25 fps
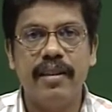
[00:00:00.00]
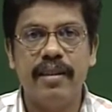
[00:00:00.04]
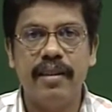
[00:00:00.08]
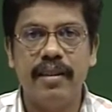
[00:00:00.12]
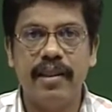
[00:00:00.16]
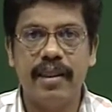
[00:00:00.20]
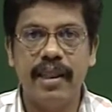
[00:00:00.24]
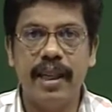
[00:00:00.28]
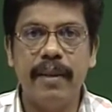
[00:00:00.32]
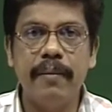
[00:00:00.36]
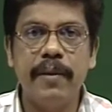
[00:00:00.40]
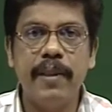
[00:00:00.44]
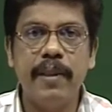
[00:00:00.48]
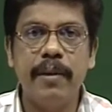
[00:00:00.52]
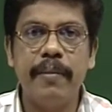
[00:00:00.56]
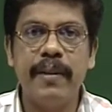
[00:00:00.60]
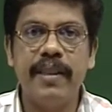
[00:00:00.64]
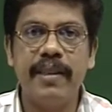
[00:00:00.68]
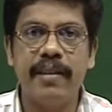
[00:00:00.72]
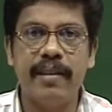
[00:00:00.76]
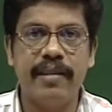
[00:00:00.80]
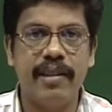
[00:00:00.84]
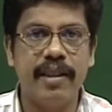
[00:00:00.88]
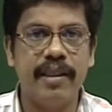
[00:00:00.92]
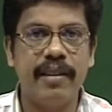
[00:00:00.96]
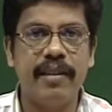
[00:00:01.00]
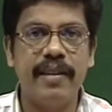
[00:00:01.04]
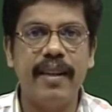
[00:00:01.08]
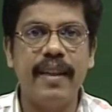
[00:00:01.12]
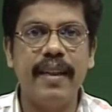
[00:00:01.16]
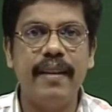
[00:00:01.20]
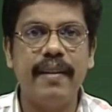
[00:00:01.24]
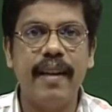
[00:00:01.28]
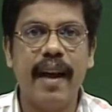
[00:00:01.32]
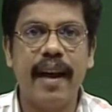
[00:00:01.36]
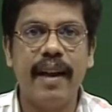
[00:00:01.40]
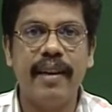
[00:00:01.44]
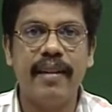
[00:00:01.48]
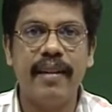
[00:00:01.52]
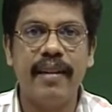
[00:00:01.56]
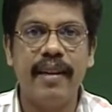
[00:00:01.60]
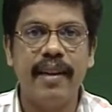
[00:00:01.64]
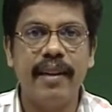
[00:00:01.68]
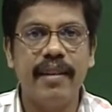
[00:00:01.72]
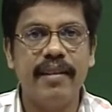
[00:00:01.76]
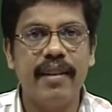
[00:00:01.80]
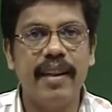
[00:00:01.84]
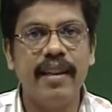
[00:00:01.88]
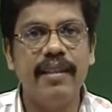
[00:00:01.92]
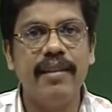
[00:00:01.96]
seems to be suggesting that
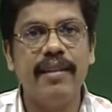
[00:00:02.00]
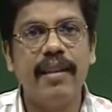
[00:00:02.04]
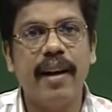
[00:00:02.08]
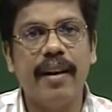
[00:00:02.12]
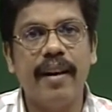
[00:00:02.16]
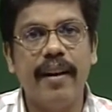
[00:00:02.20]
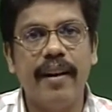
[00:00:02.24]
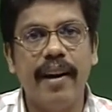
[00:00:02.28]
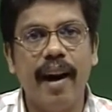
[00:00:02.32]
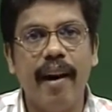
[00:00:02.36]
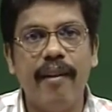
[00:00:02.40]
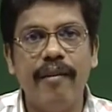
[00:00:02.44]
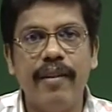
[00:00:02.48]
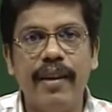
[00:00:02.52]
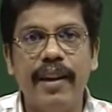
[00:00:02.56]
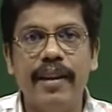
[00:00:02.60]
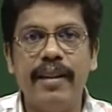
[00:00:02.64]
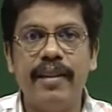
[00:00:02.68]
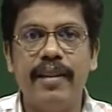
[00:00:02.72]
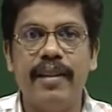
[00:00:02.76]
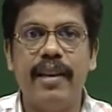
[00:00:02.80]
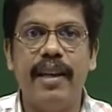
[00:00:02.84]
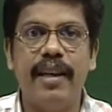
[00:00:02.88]
things are grounded